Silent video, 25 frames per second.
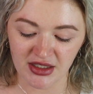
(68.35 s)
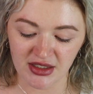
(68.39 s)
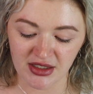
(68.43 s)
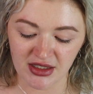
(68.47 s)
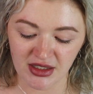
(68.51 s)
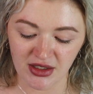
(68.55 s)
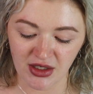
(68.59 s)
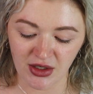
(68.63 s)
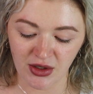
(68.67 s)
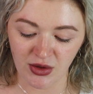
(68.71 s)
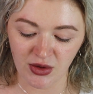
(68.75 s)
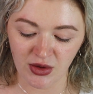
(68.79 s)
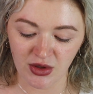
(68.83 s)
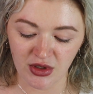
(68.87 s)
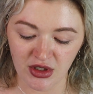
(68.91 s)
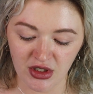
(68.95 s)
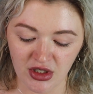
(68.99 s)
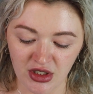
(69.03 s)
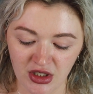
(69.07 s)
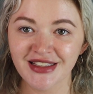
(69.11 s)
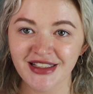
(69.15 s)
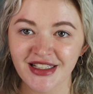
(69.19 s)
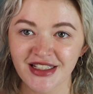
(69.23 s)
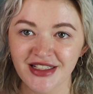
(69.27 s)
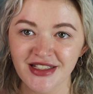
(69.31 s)
So
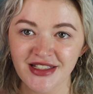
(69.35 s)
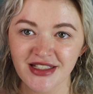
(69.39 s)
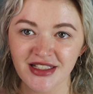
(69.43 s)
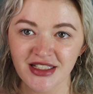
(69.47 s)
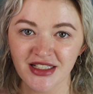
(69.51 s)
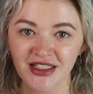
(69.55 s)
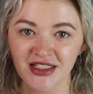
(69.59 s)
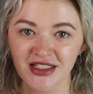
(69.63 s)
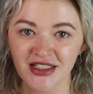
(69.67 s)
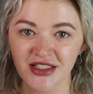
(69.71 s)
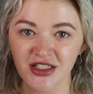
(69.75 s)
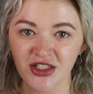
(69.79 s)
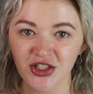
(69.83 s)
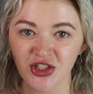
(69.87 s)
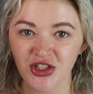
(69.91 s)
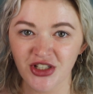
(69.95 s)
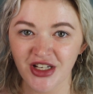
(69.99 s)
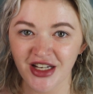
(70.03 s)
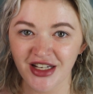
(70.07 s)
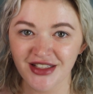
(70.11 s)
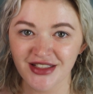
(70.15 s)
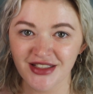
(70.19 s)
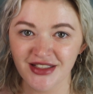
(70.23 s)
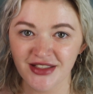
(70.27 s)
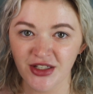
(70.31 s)
this is the
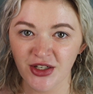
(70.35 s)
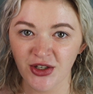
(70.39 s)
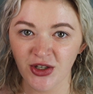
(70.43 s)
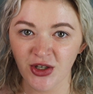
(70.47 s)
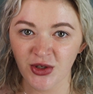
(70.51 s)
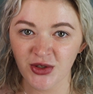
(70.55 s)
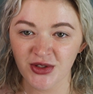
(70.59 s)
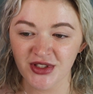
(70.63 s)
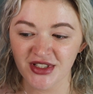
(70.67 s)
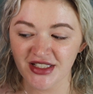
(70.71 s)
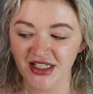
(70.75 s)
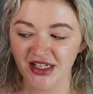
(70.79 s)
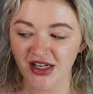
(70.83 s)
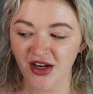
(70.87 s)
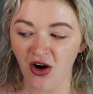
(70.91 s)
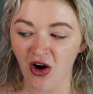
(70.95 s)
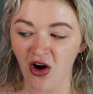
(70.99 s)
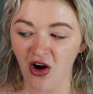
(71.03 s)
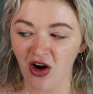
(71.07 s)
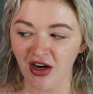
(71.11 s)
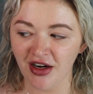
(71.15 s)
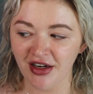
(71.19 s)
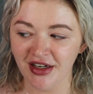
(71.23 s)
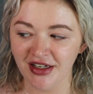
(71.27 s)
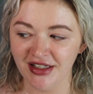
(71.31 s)
shade
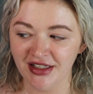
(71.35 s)
0CR